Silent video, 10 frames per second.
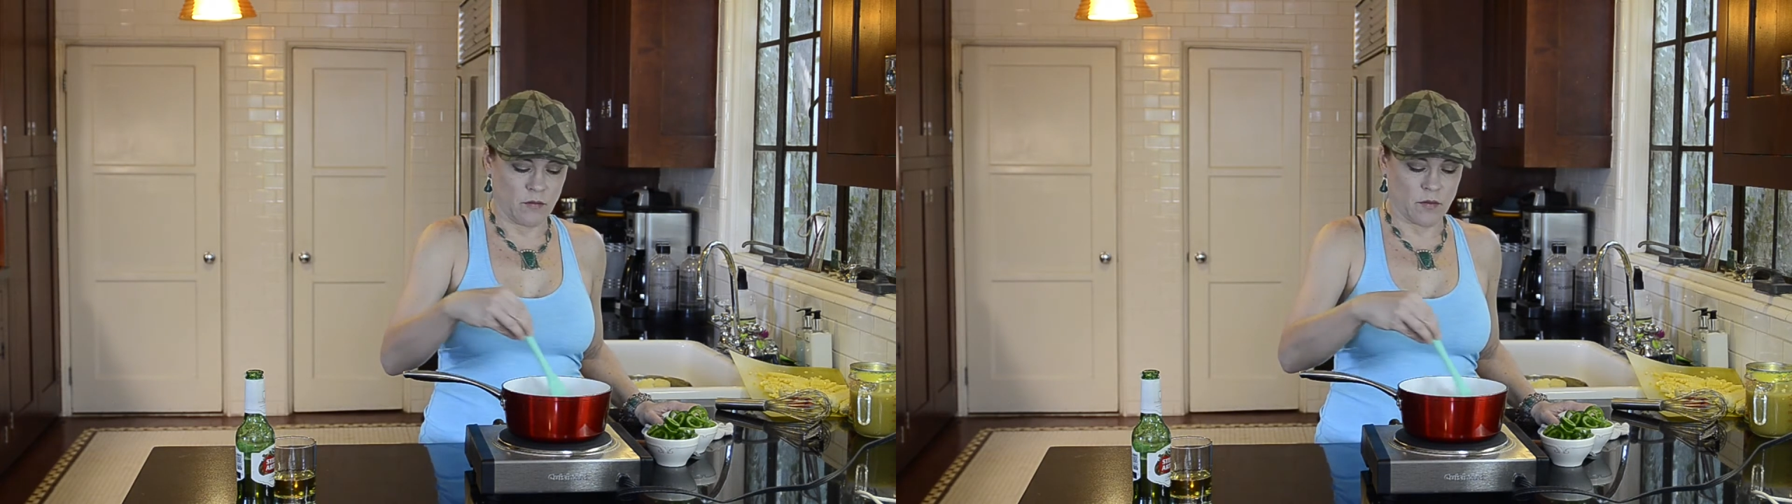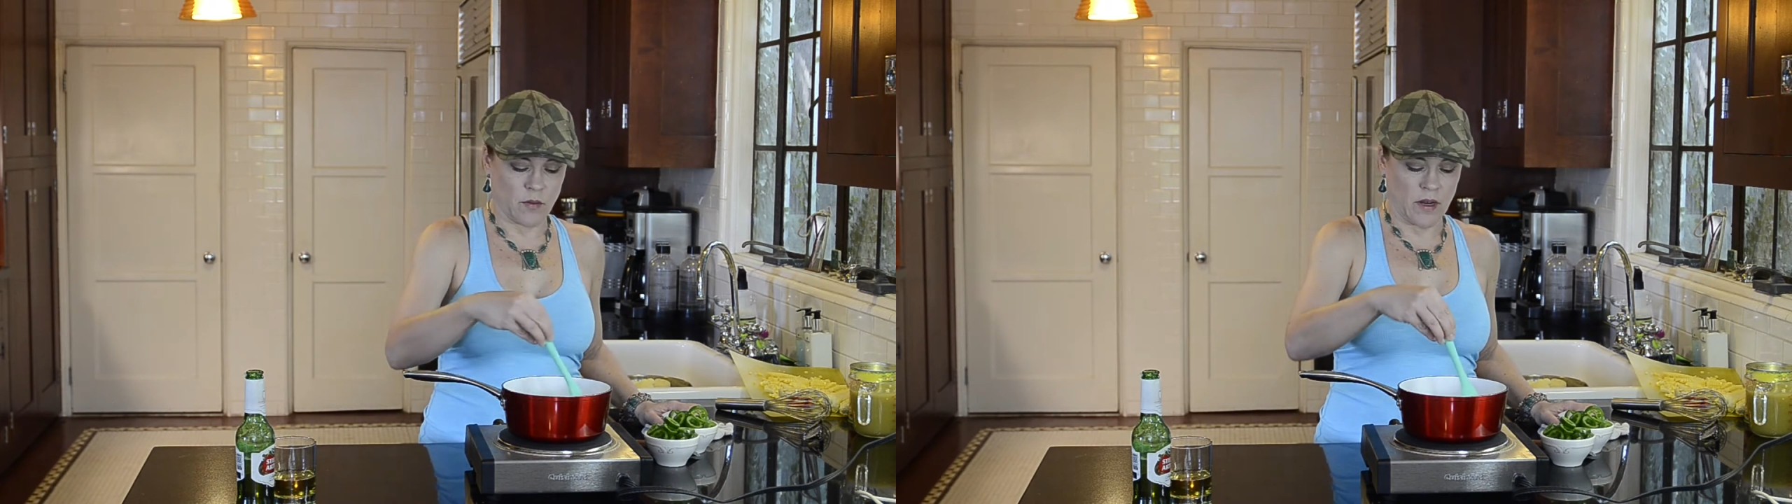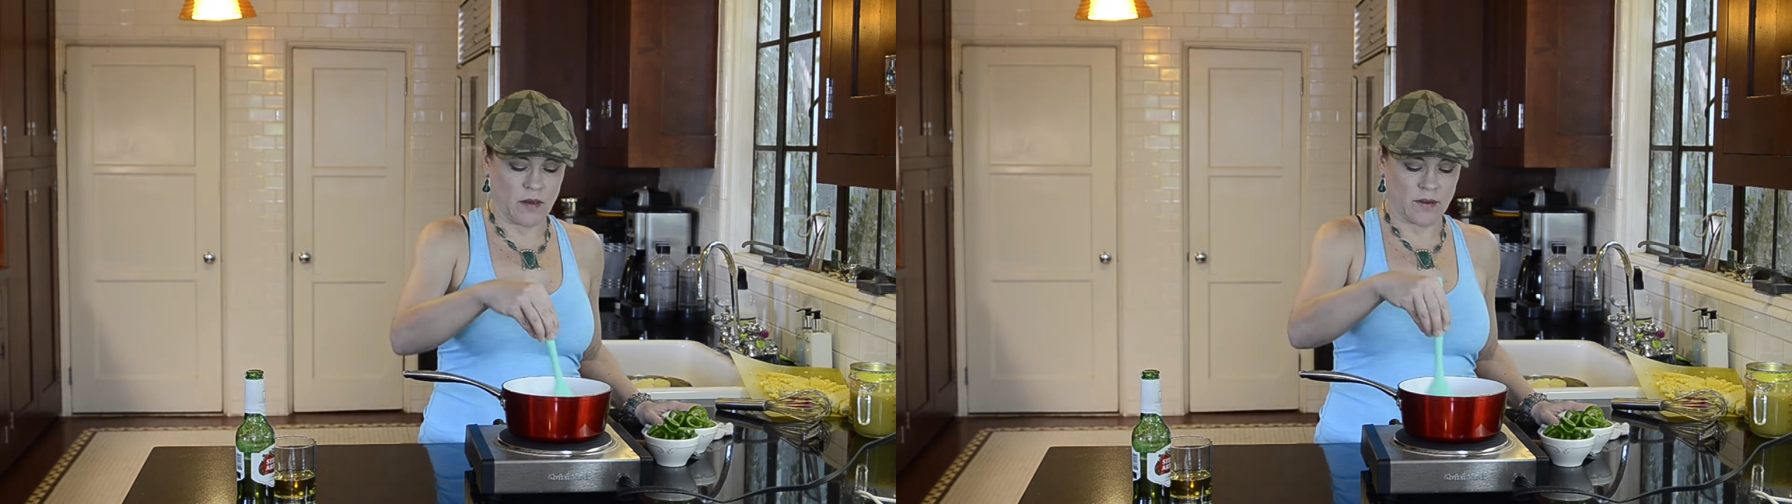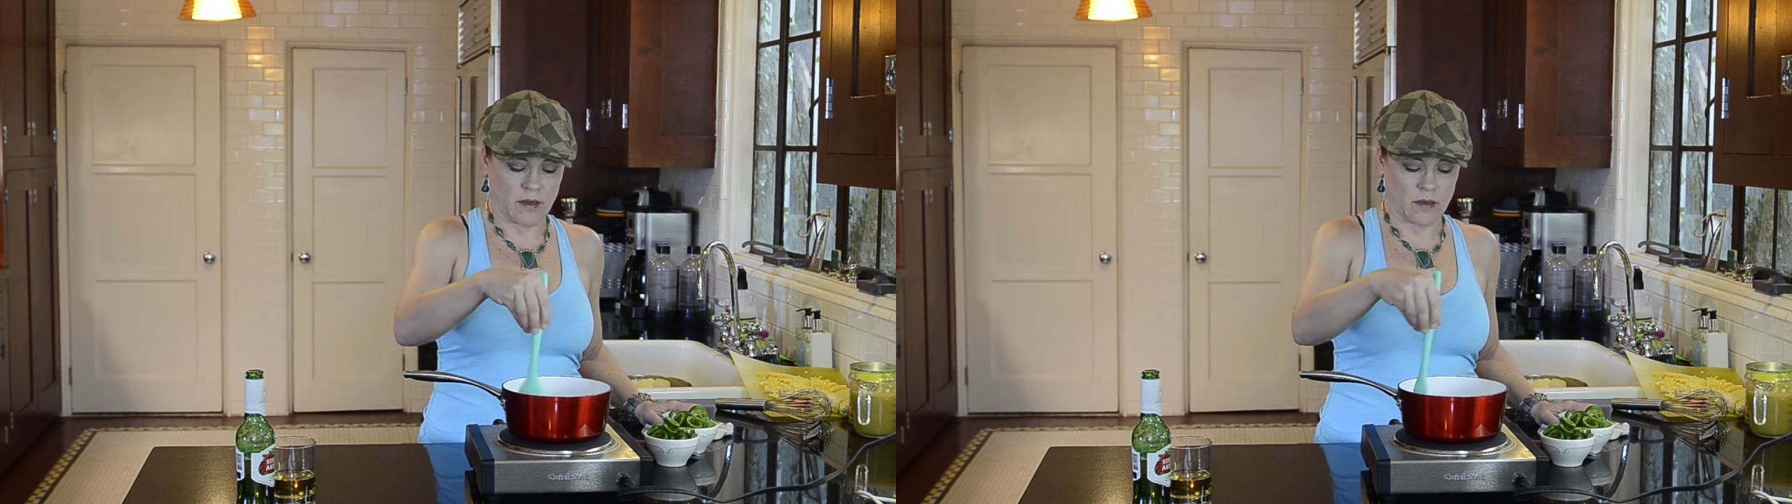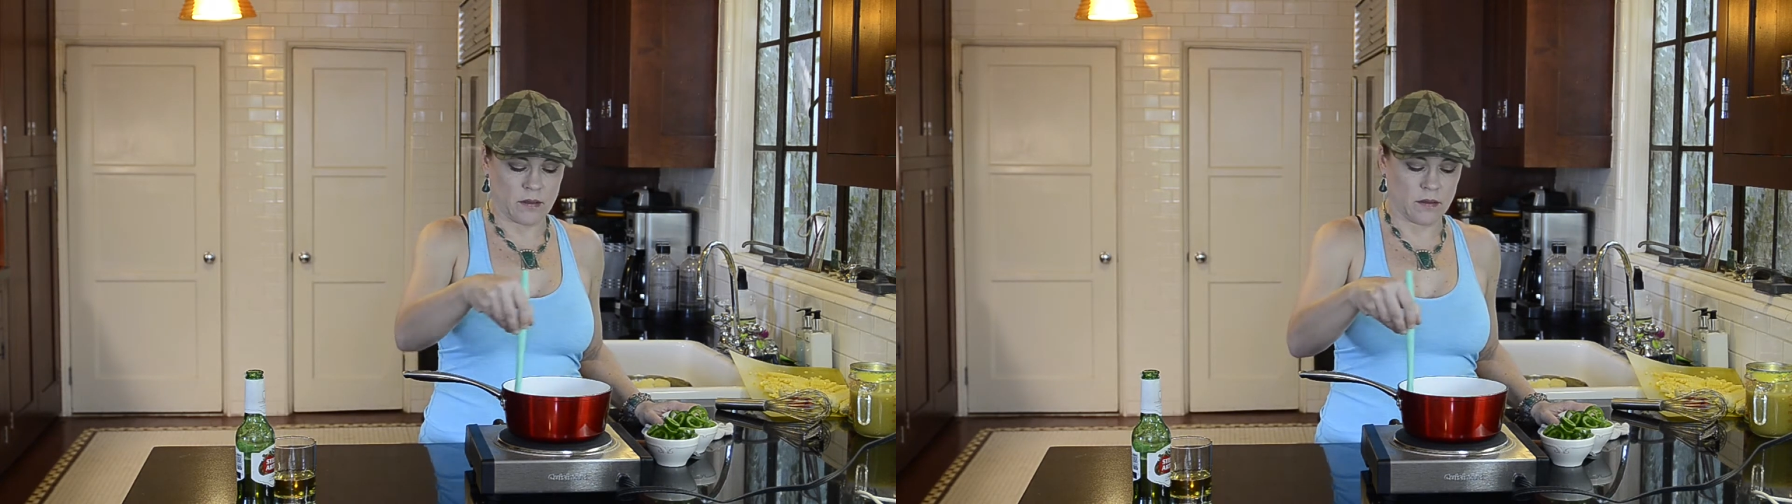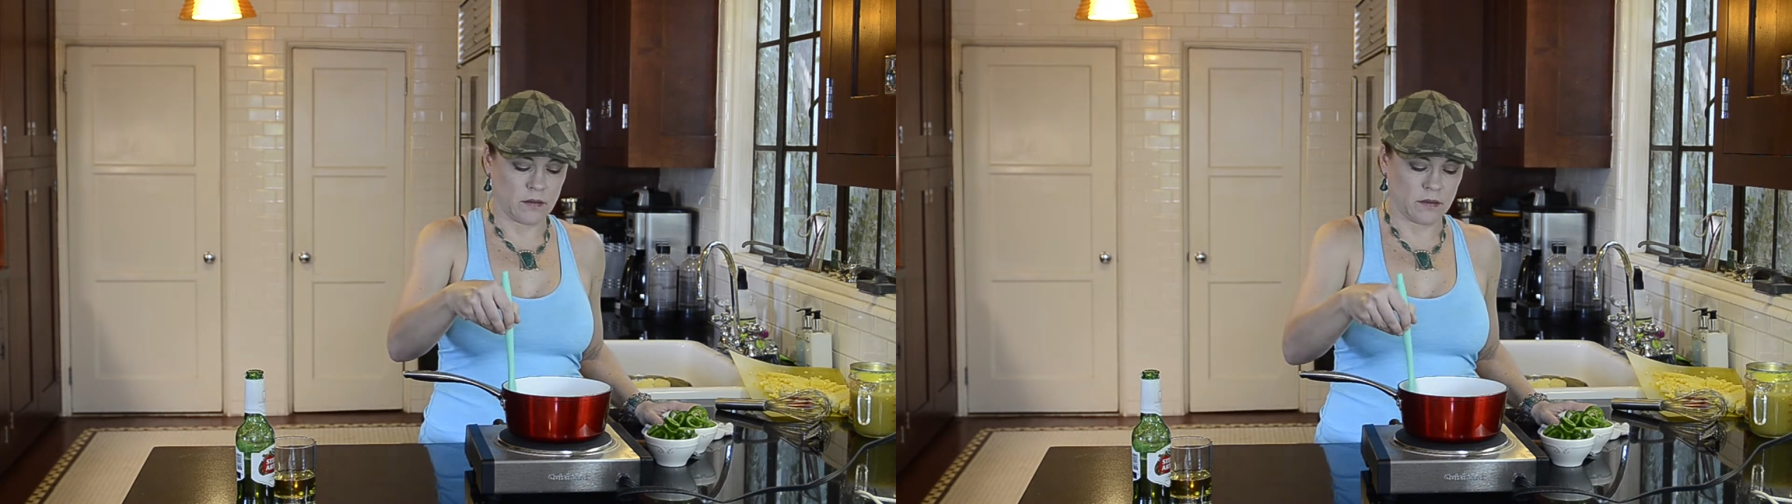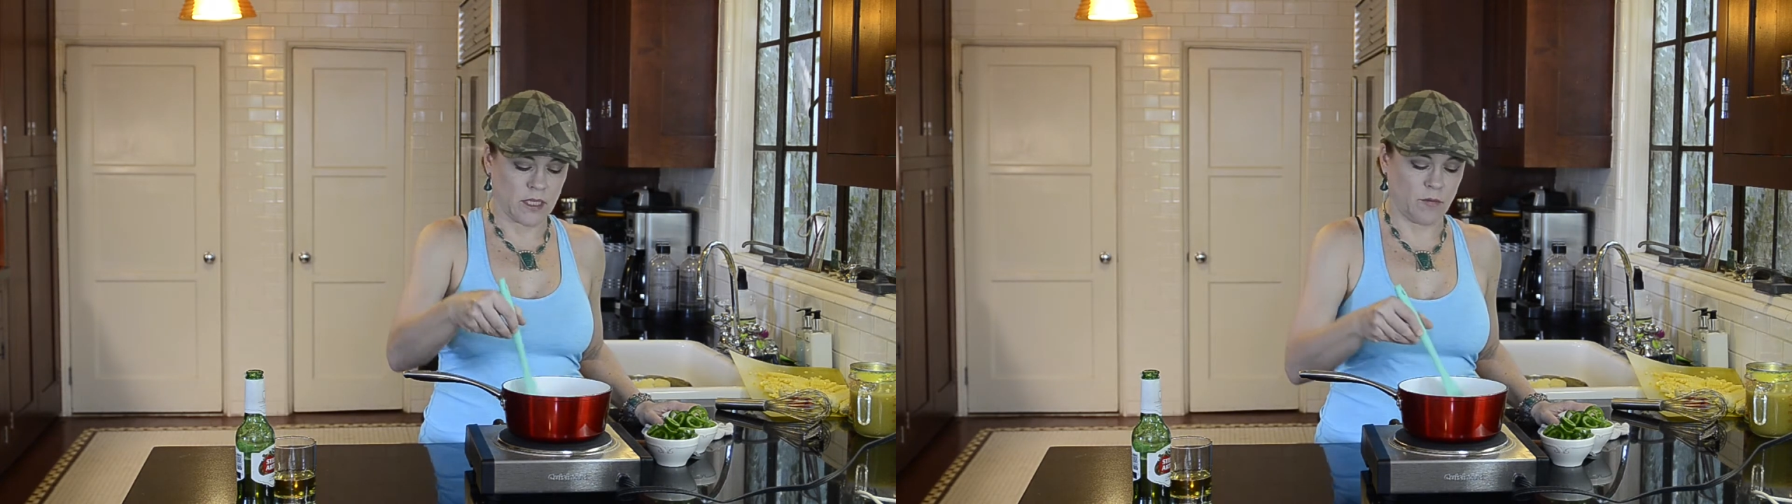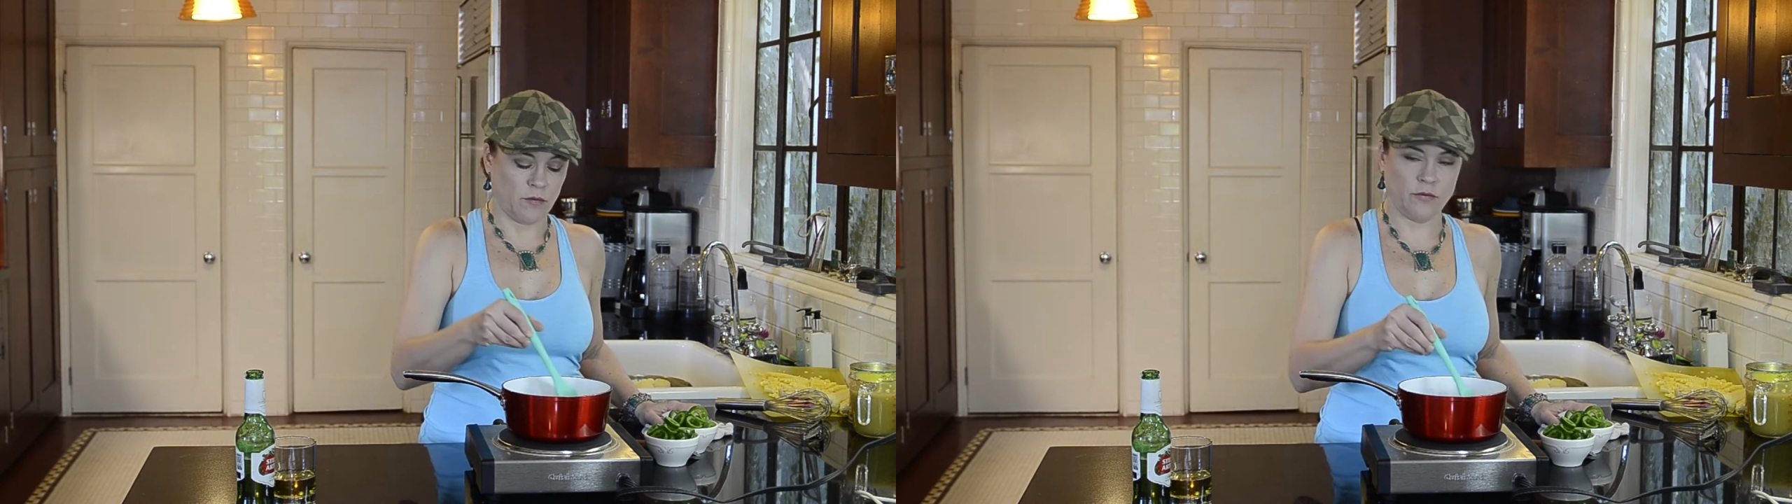and we were having a little
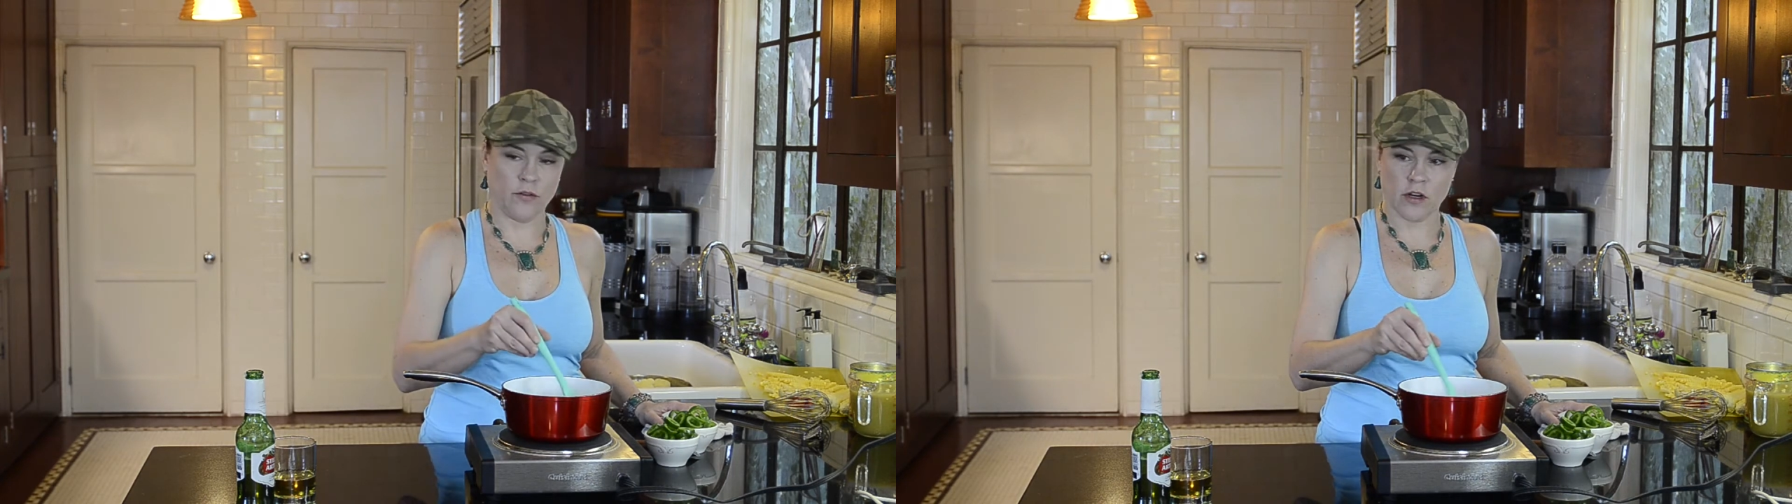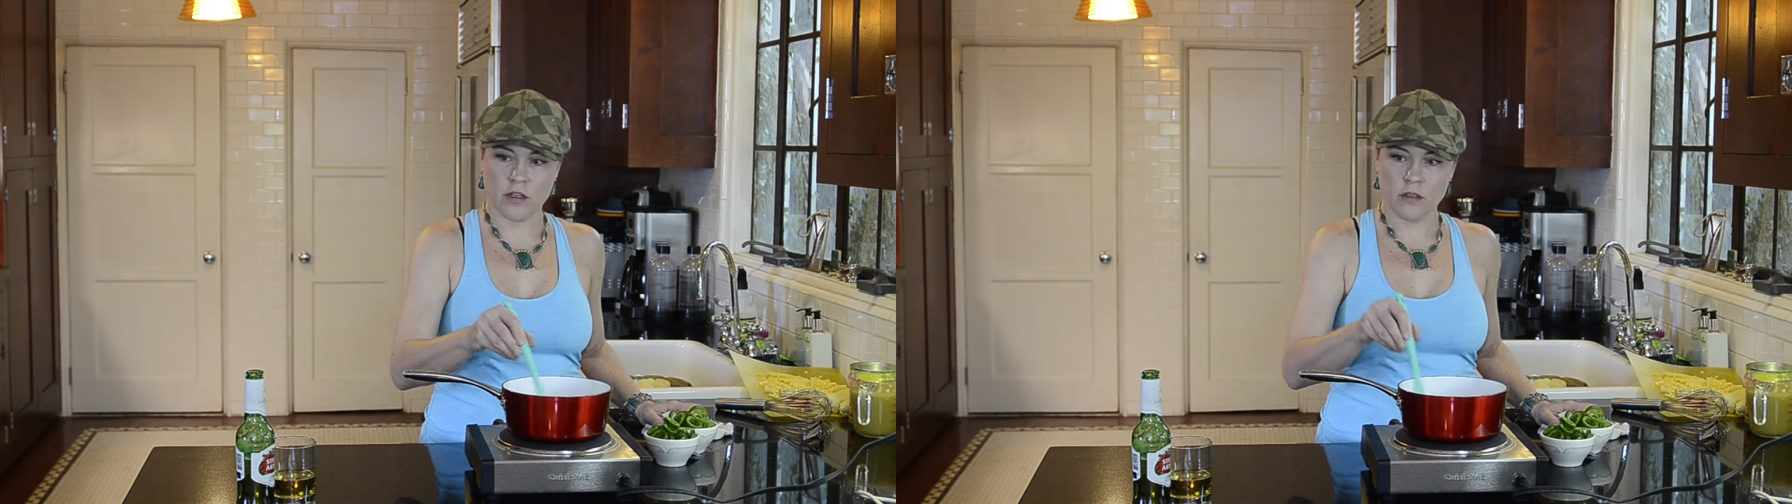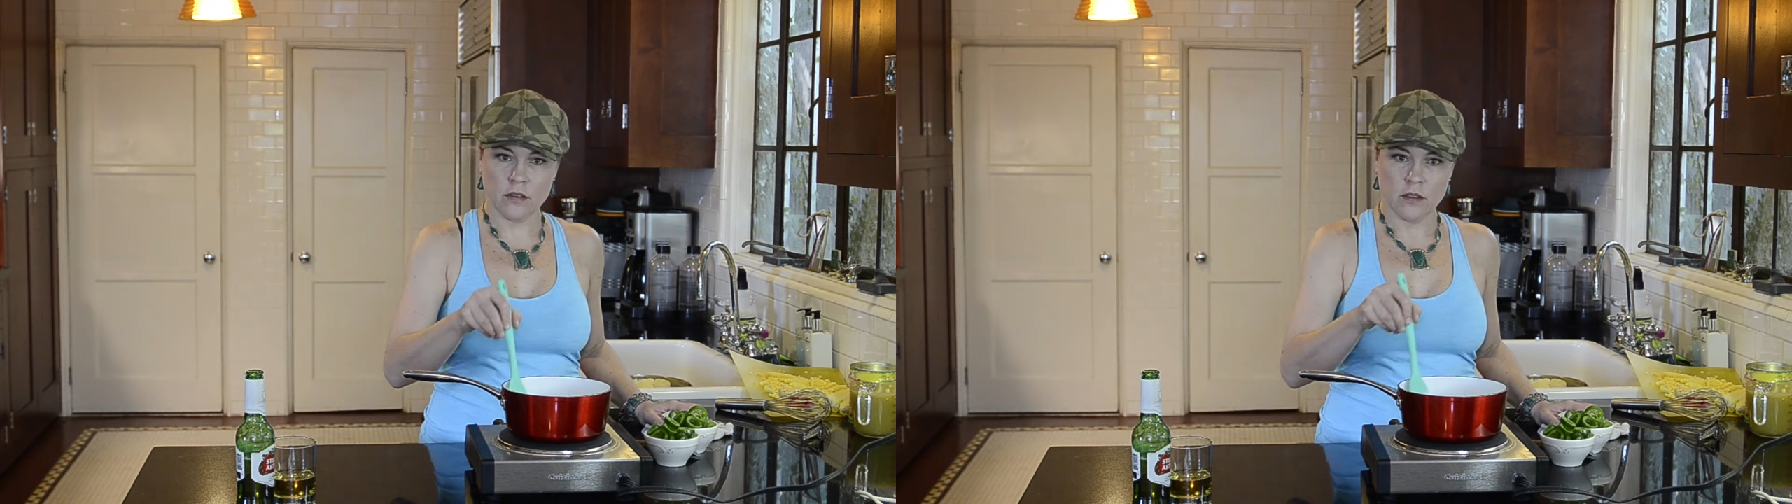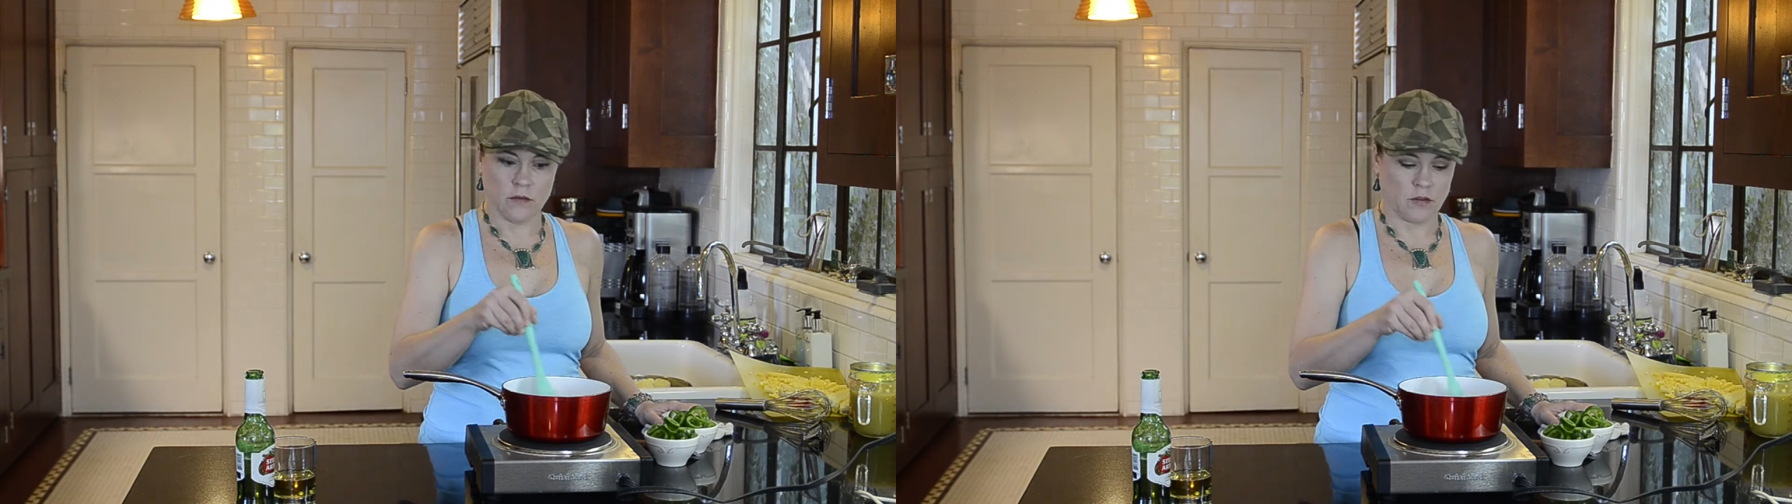game of Farkle